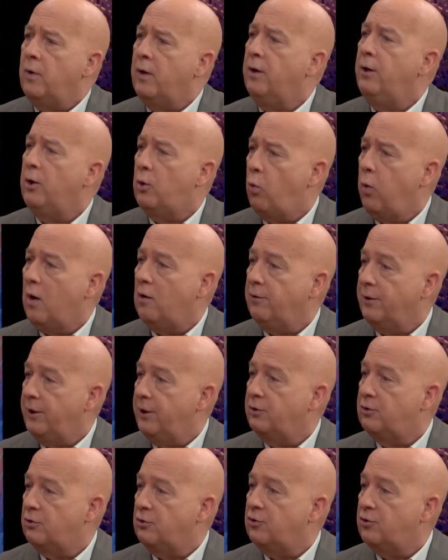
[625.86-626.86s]
Inequality
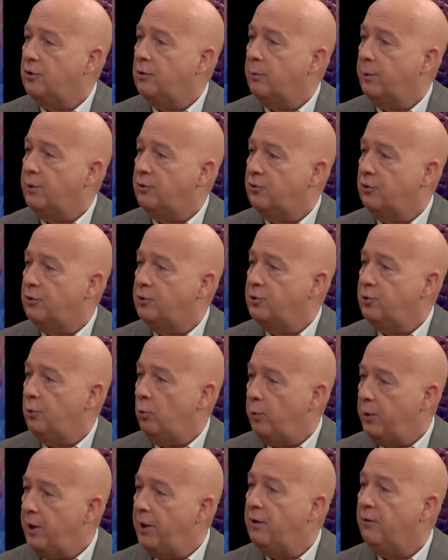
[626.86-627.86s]
is a serious issue.
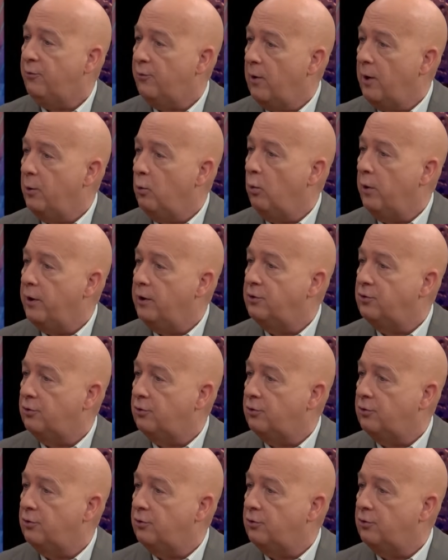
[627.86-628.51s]
We need to find ways